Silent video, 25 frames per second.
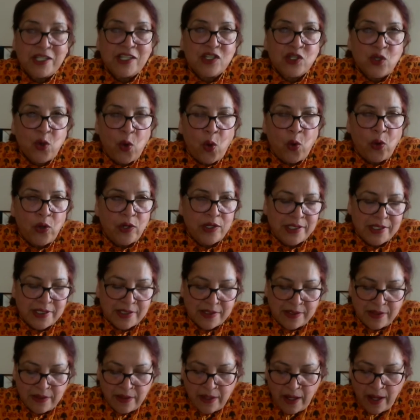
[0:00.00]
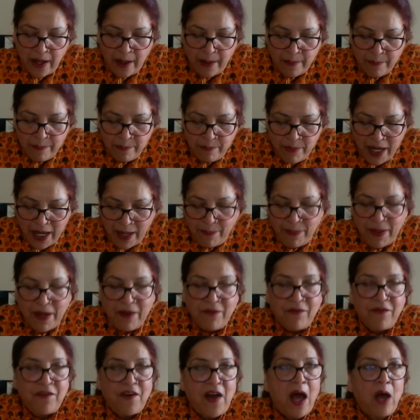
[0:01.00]
a source may
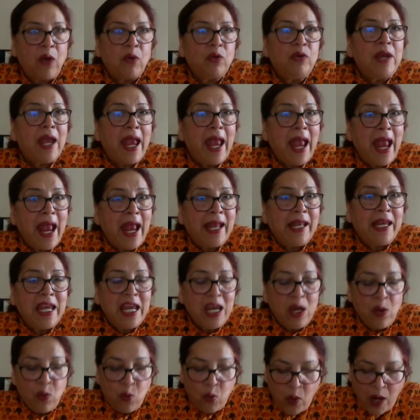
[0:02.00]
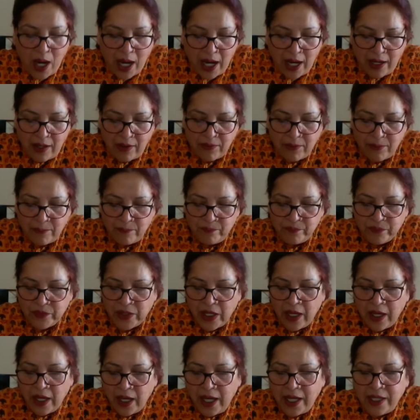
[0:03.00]
be found anywhere.
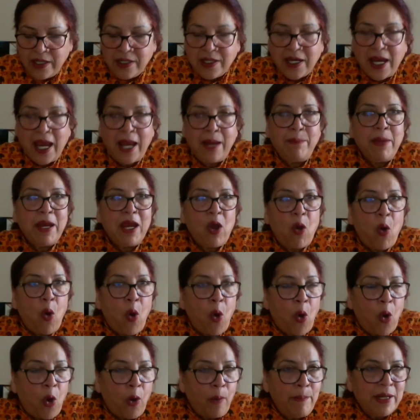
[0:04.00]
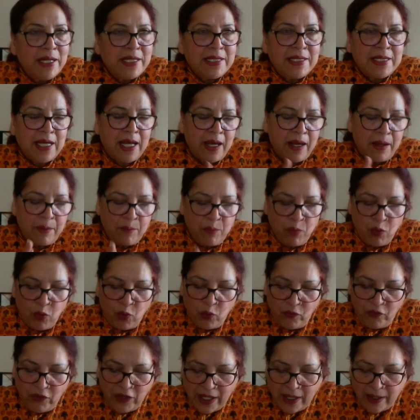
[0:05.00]
It can be orbiting,
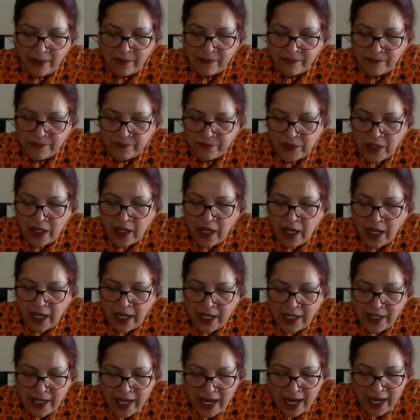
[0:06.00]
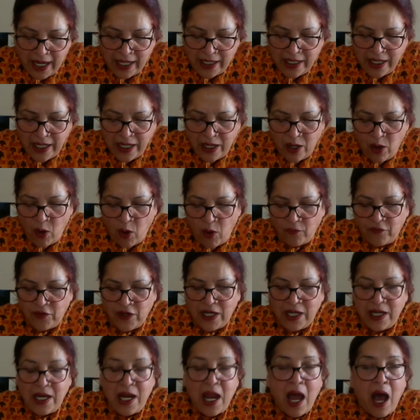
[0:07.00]
moving in any
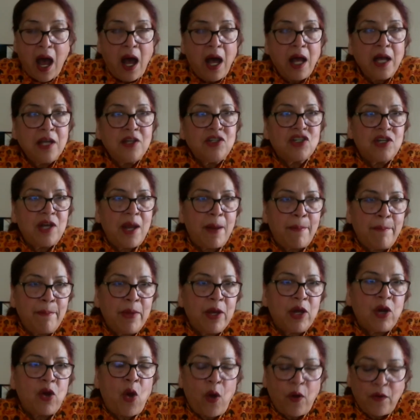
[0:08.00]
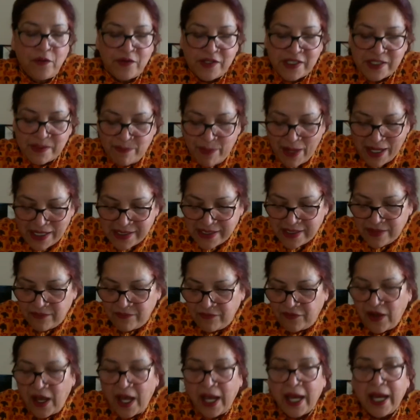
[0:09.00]
of a large number of
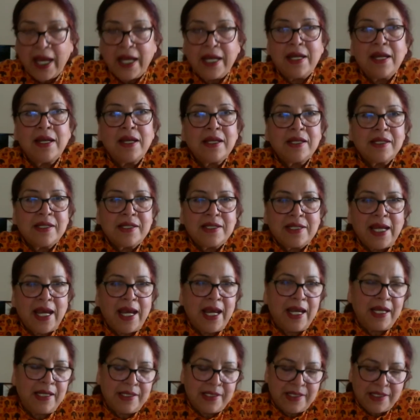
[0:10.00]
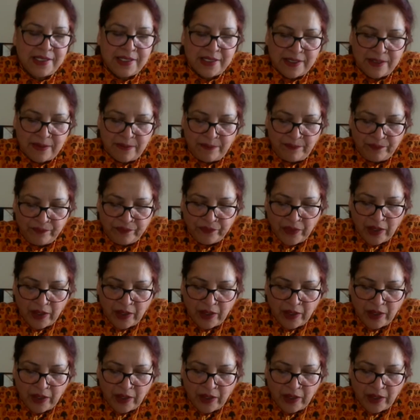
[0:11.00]
specified states.